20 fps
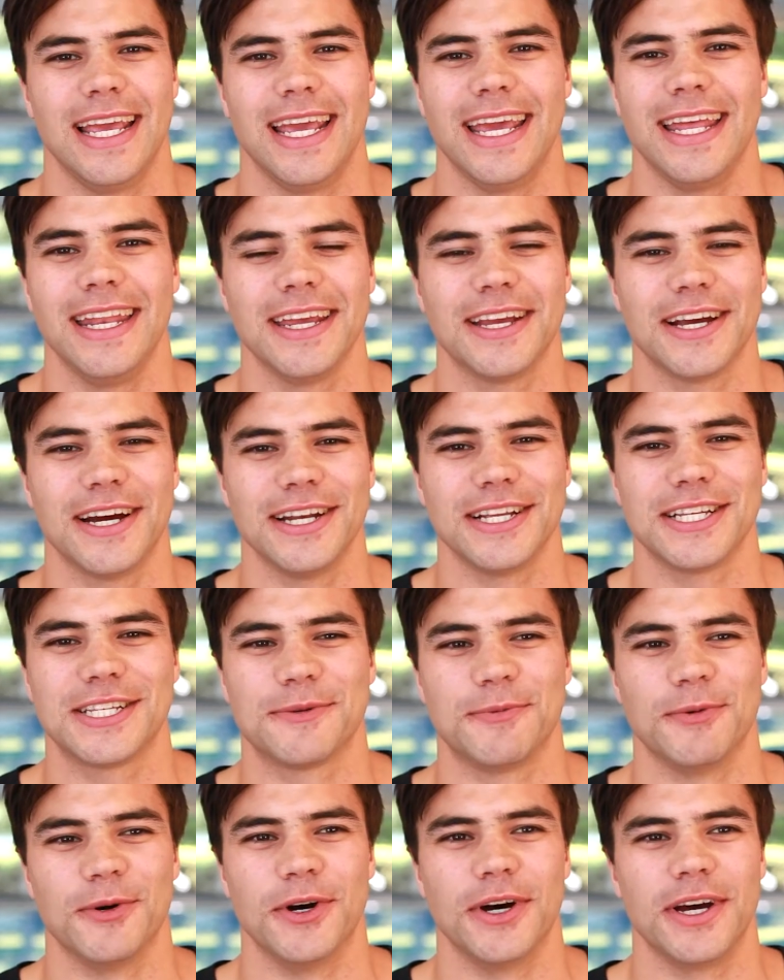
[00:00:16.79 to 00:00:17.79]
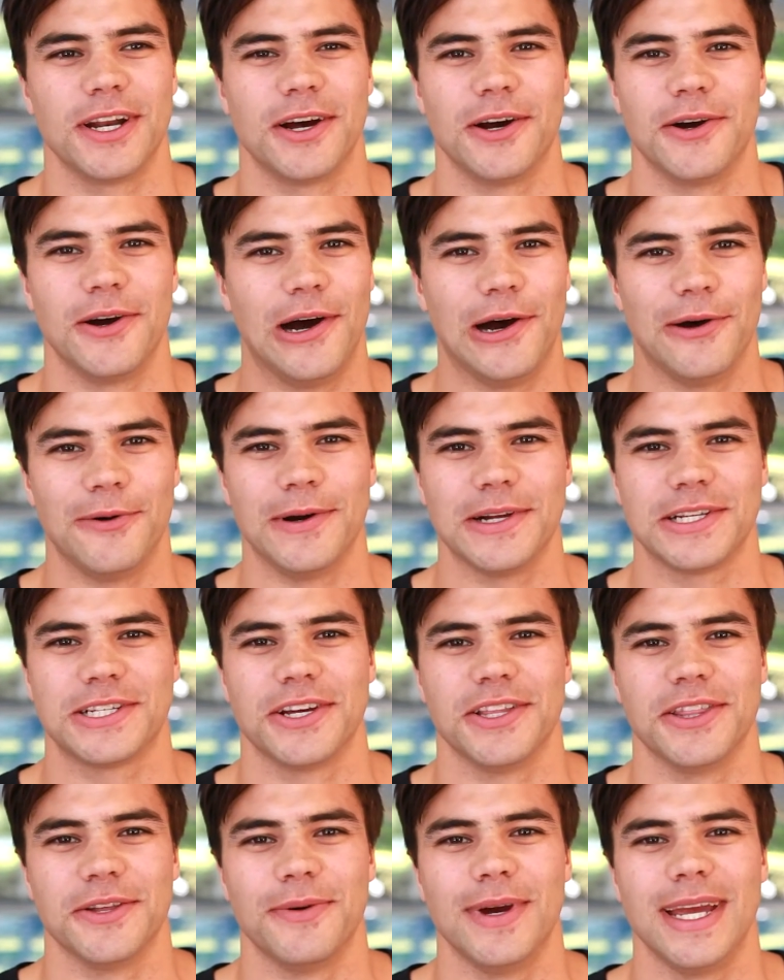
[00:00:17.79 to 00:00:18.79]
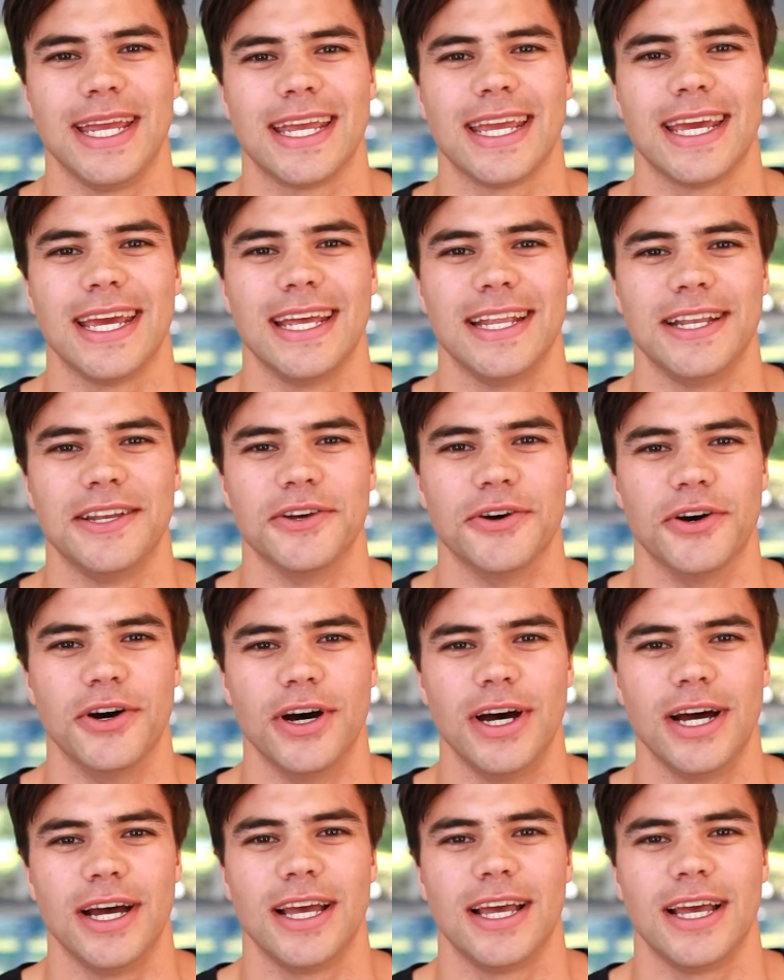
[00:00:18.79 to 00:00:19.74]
Any kind of sport I'll watch on the weekend, or